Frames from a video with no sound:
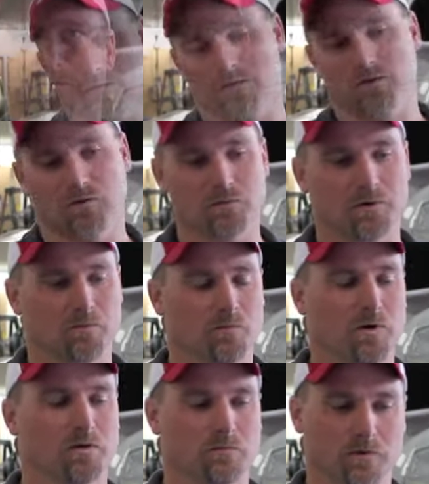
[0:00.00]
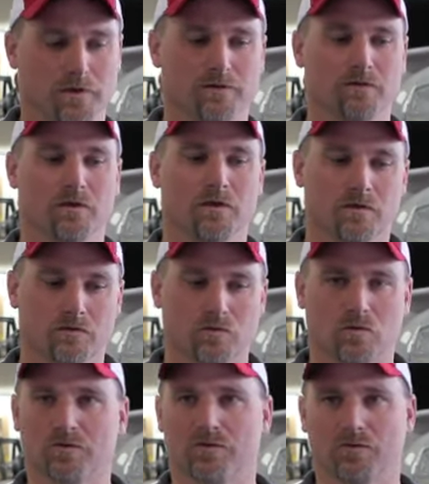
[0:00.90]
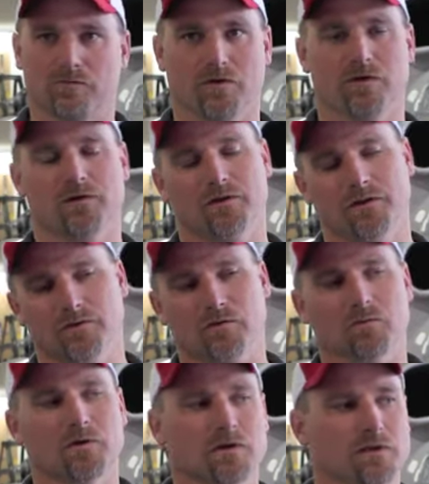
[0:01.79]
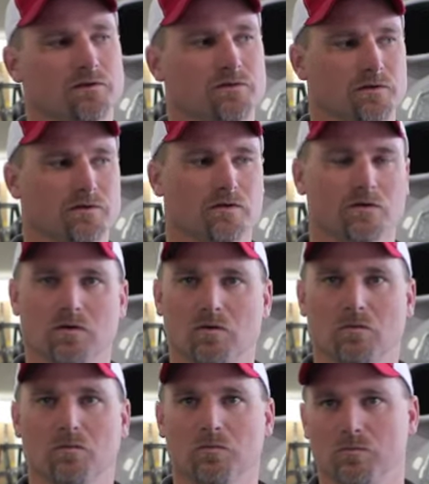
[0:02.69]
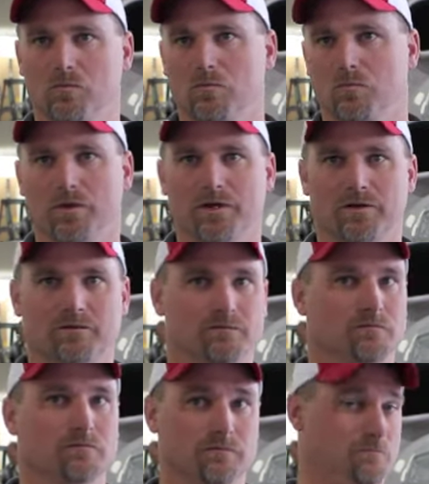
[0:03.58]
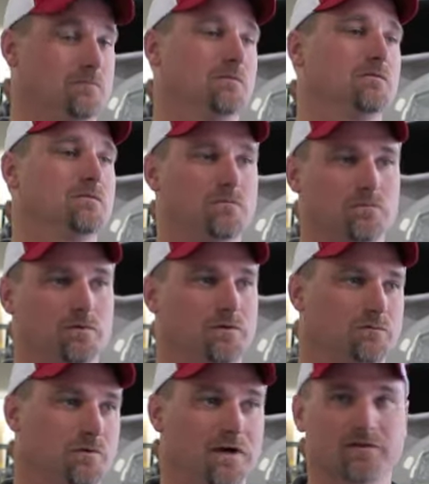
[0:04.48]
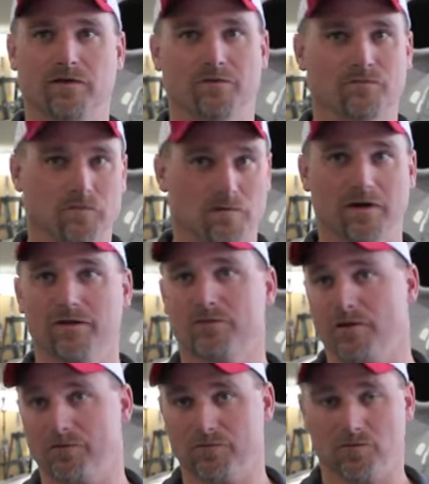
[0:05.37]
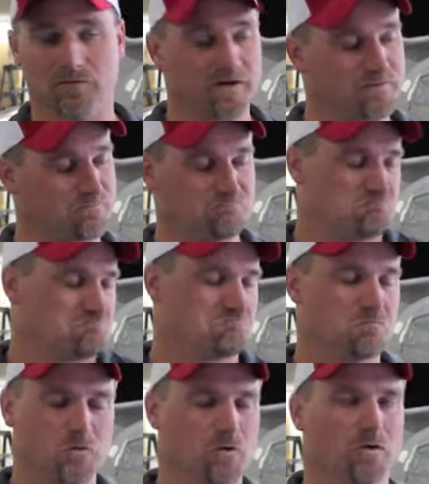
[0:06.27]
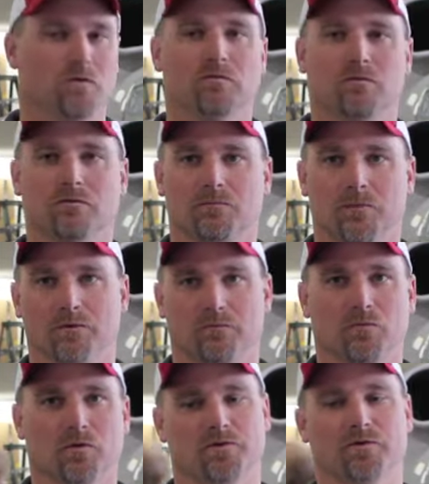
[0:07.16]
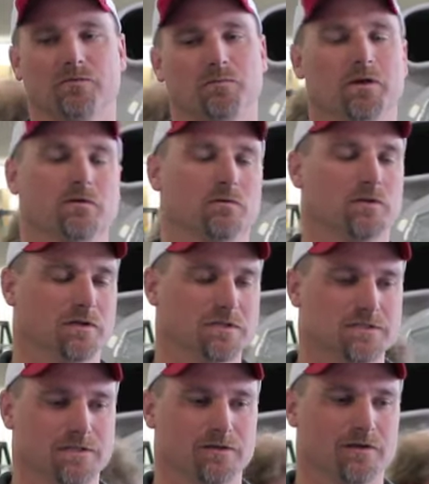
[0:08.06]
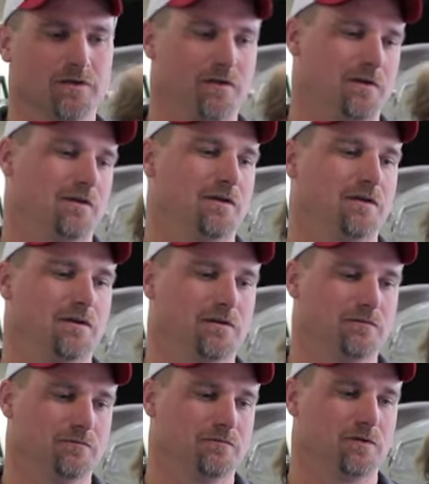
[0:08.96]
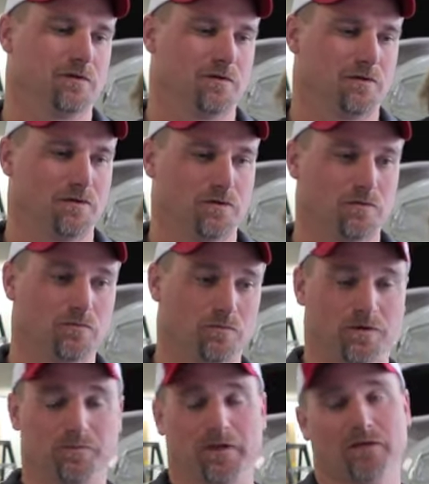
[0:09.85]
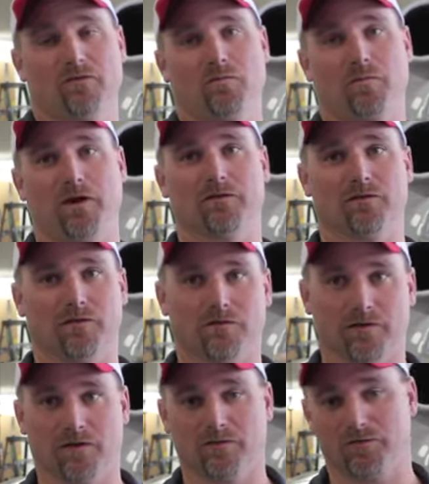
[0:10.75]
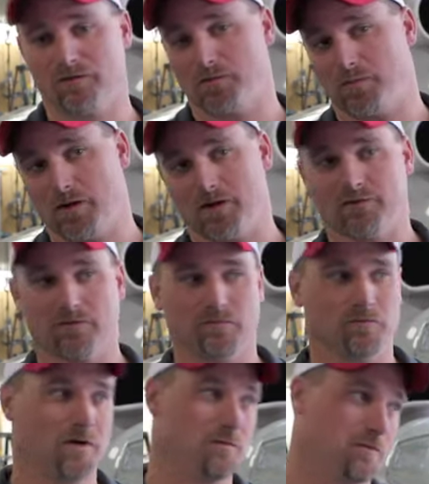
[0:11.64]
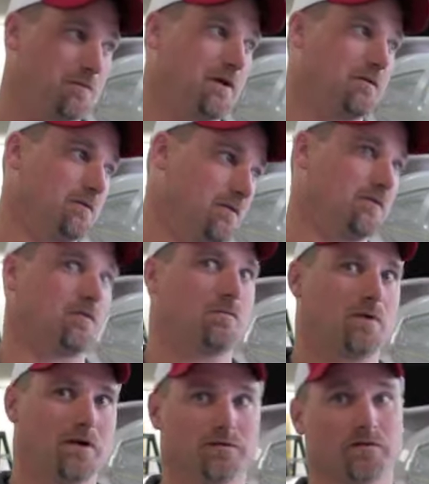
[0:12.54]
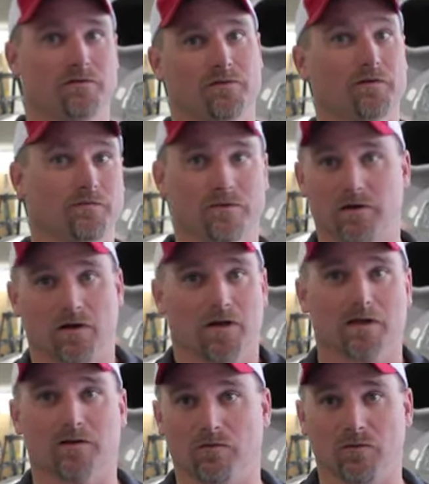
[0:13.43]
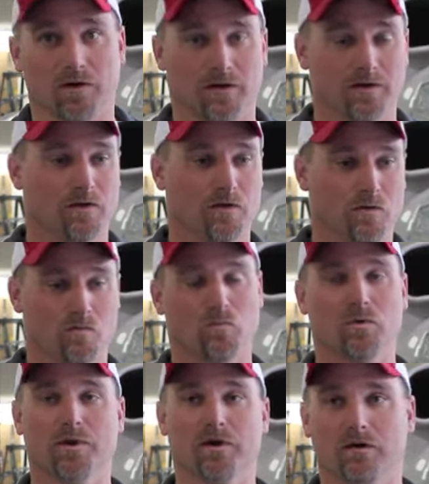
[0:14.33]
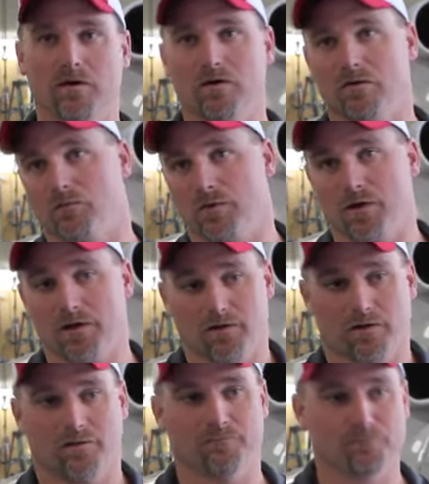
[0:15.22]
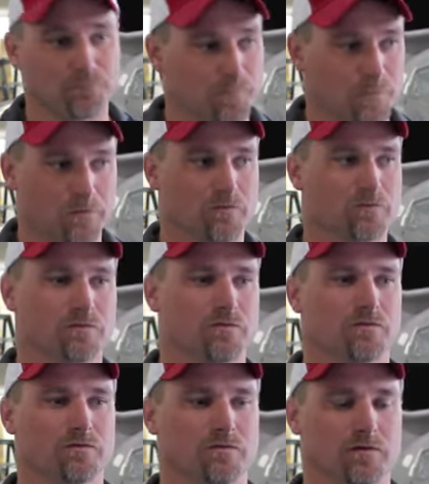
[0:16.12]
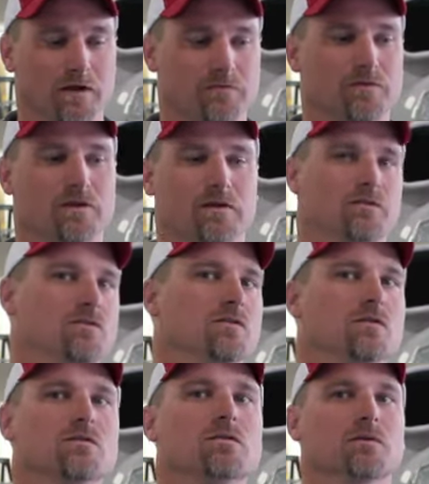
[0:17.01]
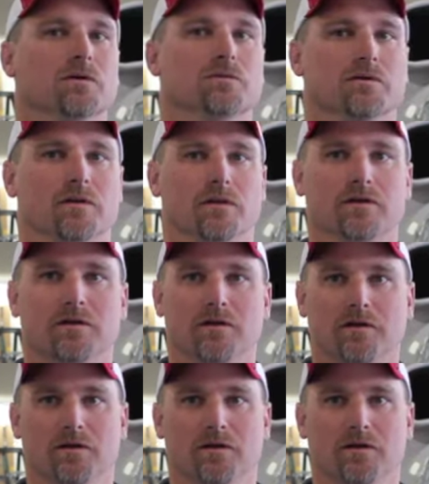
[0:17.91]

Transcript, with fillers: You know, we want to run towards the front. Is it realistic to go win race after race after race? No, but we're just being realistic. And, you know, we may surprise ourselves in a positive way. We might really surprise ourselves in a negative way. We don't know. Um, you know, this is, everything is new to us here.